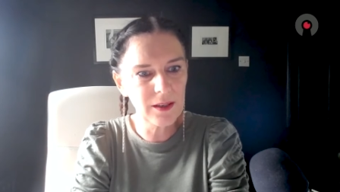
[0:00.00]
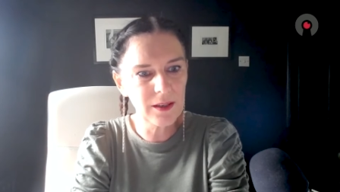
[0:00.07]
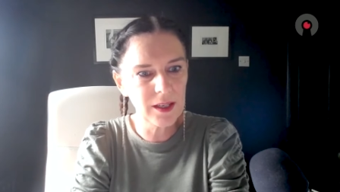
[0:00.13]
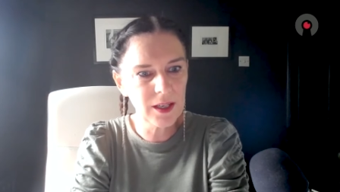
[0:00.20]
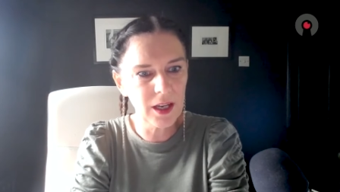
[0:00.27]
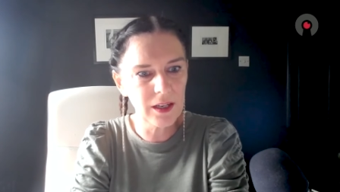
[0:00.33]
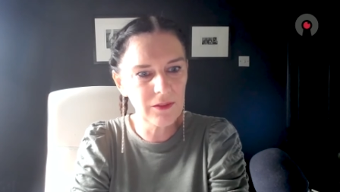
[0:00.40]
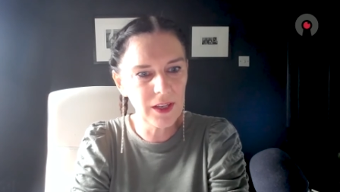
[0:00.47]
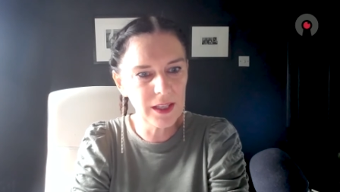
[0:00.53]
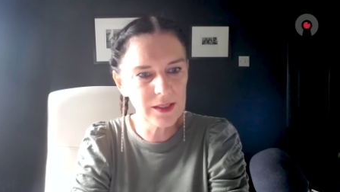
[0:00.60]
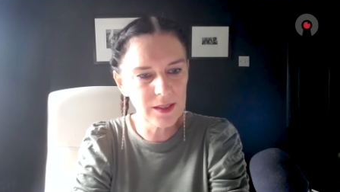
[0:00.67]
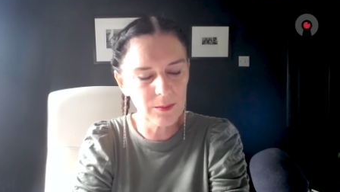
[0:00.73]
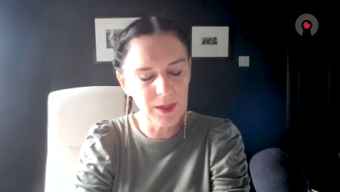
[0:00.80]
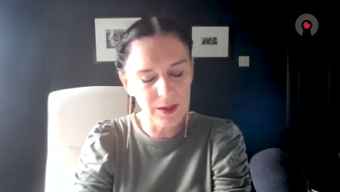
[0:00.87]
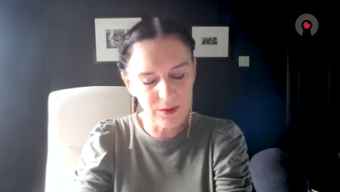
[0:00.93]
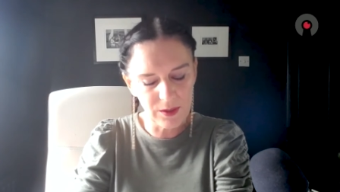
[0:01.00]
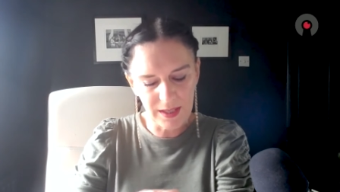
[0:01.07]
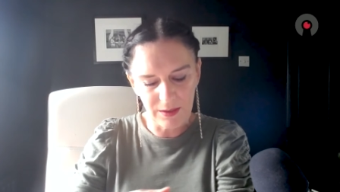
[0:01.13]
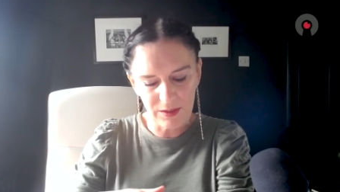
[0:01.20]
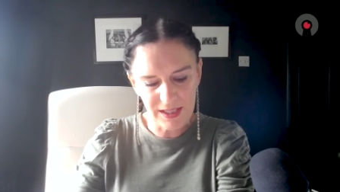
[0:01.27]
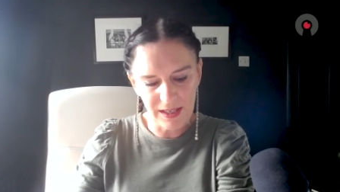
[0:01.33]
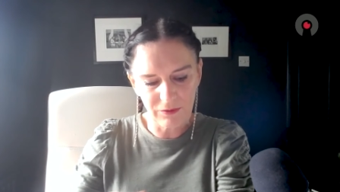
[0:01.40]
it kind of hits them. There are,
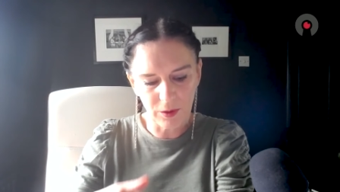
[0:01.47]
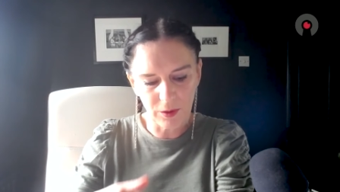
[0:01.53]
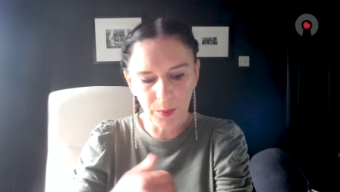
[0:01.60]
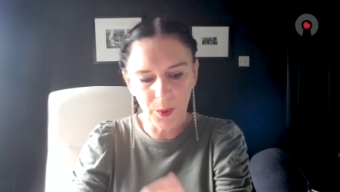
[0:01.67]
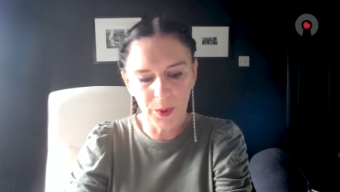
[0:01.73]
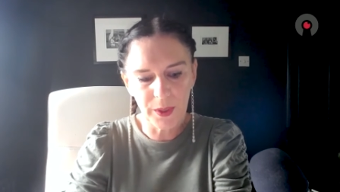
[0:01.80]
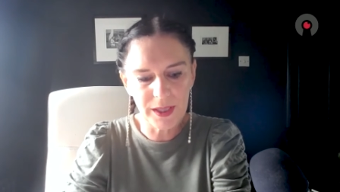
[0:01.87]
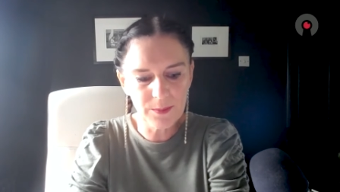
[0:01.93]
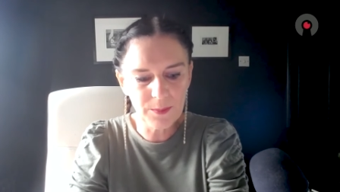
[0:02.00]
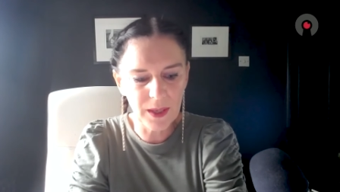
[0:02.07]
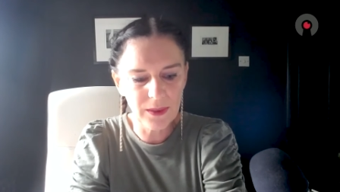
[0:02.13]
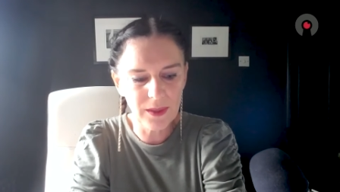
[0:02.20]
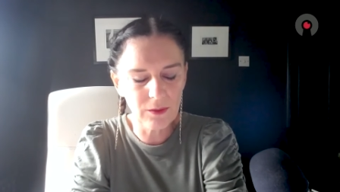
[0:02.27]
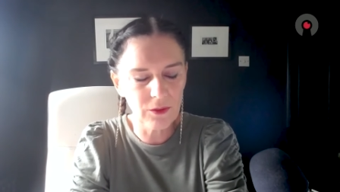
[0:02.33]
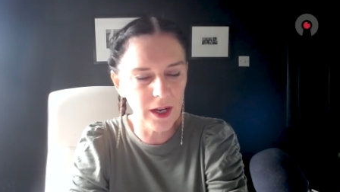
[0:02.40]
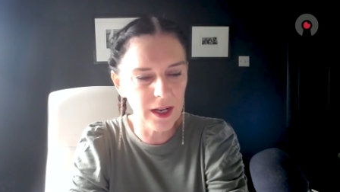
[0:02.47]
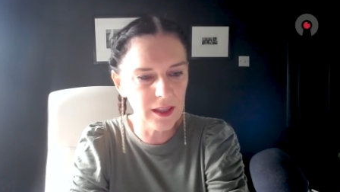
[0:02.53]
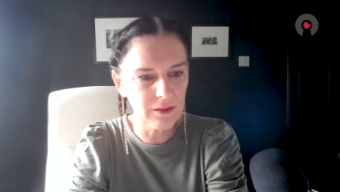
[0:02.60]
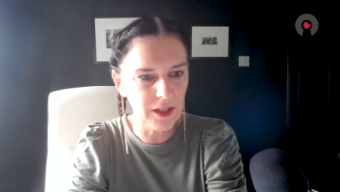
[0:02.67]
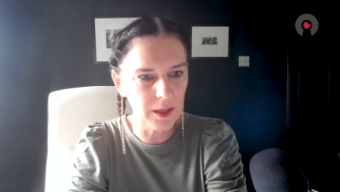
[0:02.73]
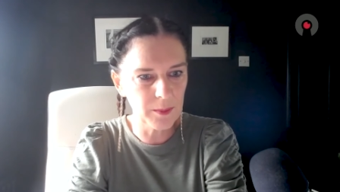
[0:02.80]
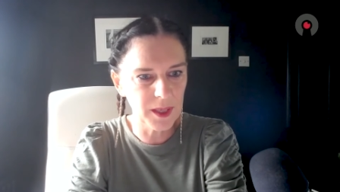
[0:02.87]
there are several points, but I think right at
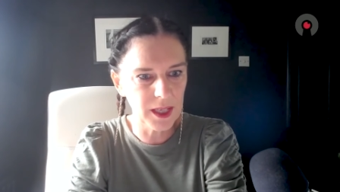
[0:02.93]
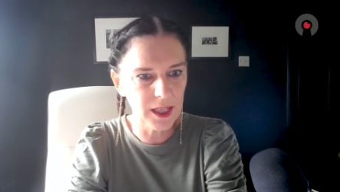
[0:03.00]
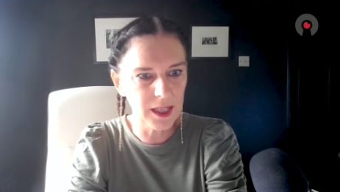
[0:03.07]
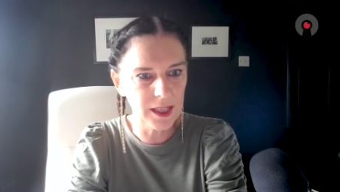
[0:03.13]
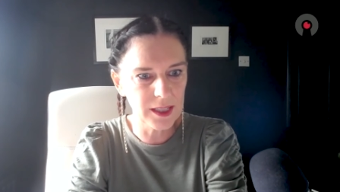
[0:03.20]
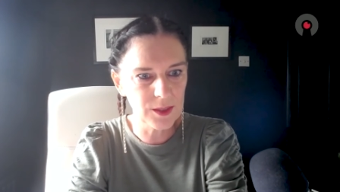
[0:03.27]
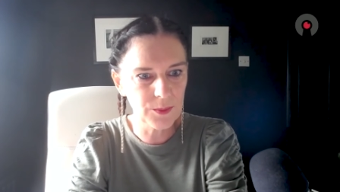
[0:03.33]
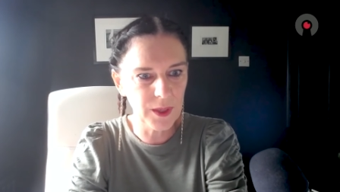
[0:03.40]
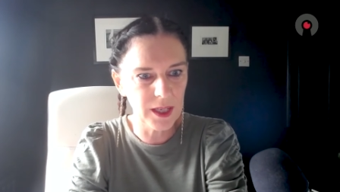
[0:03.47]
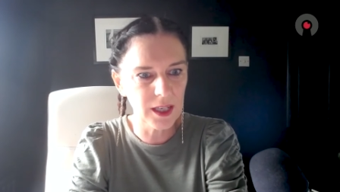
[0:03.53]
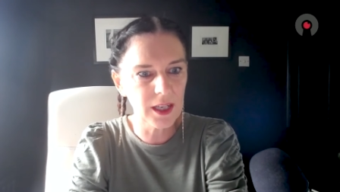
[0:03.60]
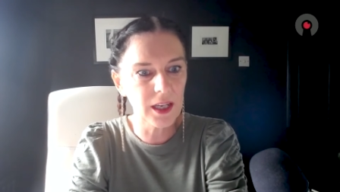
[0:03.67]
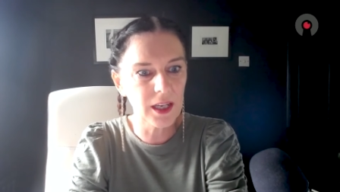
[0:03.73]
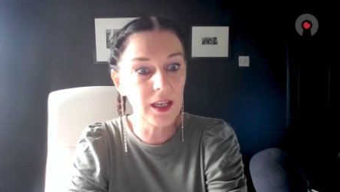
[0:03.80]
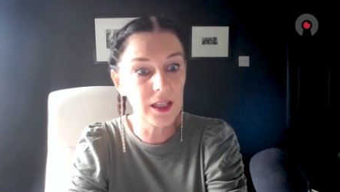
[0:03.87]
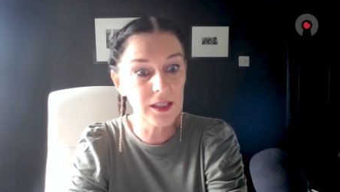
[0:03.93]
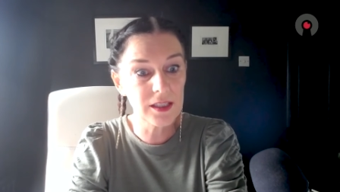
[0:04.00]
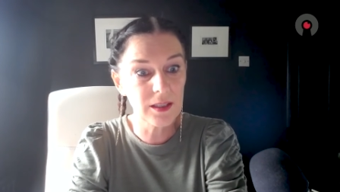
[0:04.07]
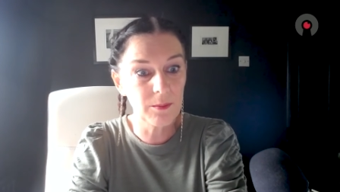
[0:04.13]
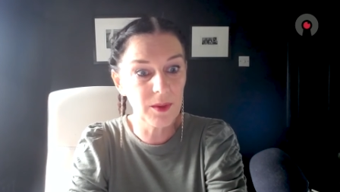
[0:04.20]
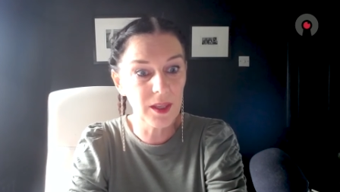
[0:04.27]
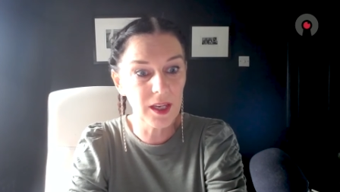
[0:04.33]
the very beginning is when it kind of
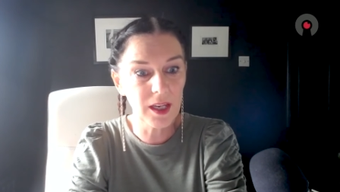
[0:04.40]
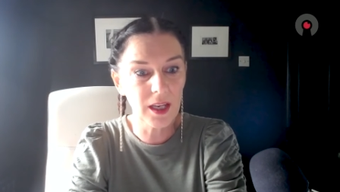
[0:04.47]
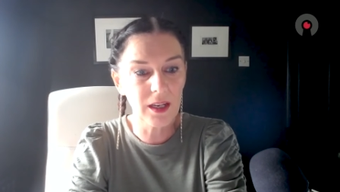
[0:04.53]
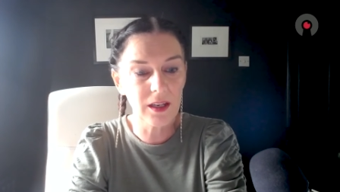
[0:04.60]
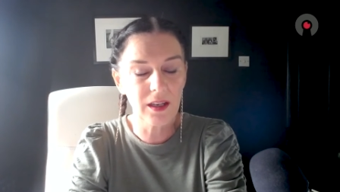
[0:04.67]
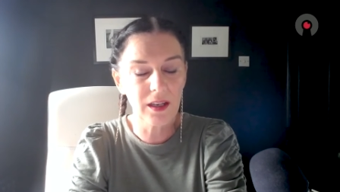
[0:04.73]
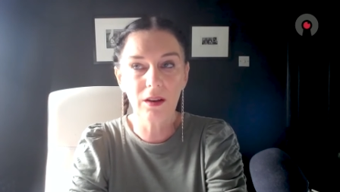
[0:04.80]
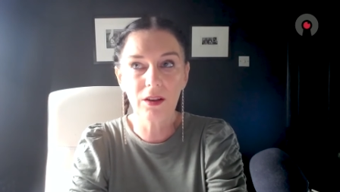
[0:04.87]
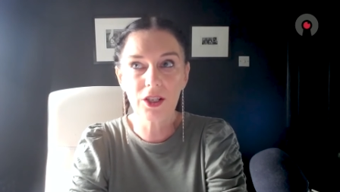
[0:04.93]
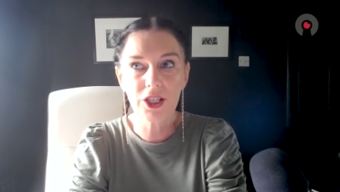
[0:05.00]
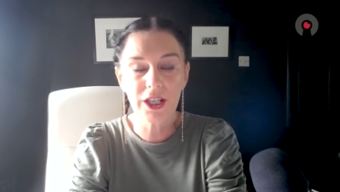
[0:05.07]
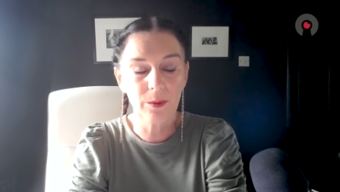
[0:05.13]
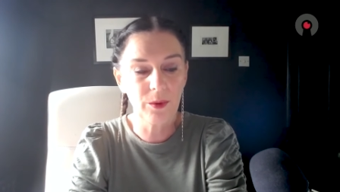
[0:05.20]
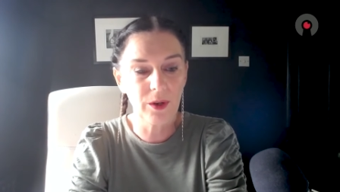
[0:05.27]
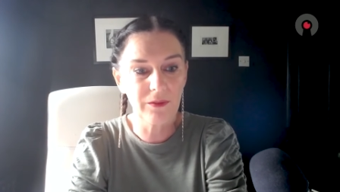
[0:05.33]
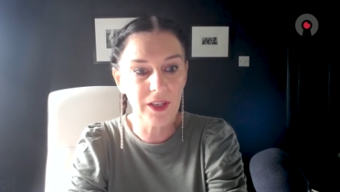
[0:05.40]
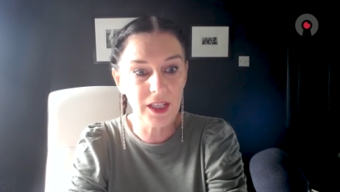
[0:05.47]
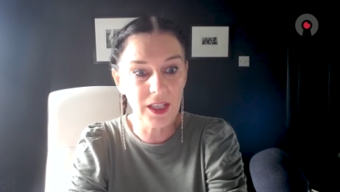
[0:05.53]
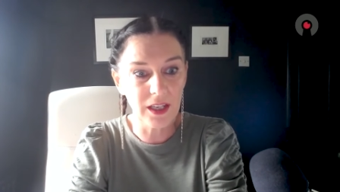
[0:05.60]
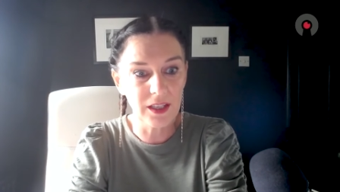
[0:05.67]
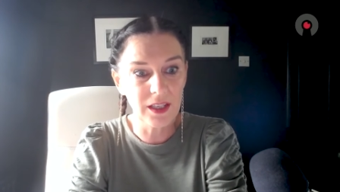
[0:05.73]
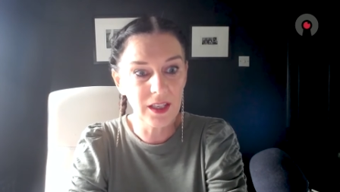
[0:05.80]
hits them and they kind of go, shit, what have I
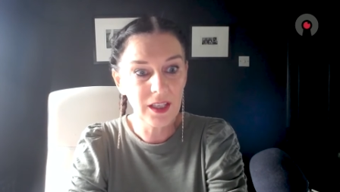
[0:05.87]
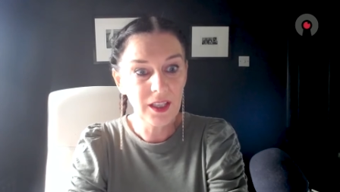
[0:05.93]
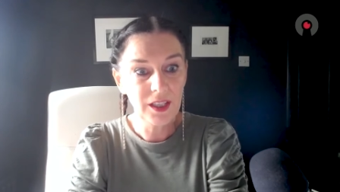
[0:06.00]
done?